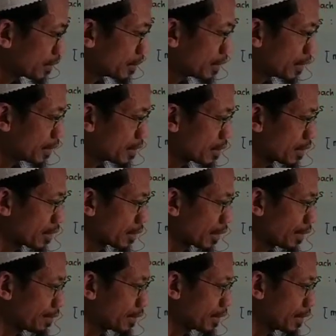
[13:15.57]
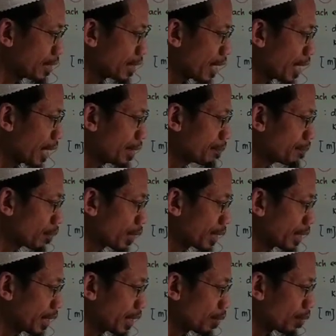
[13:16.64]
G is gravity
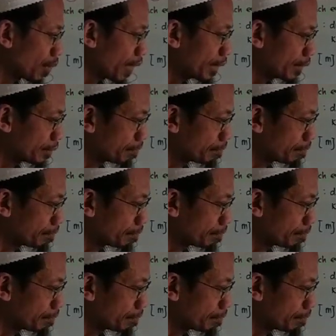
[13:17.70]
9.81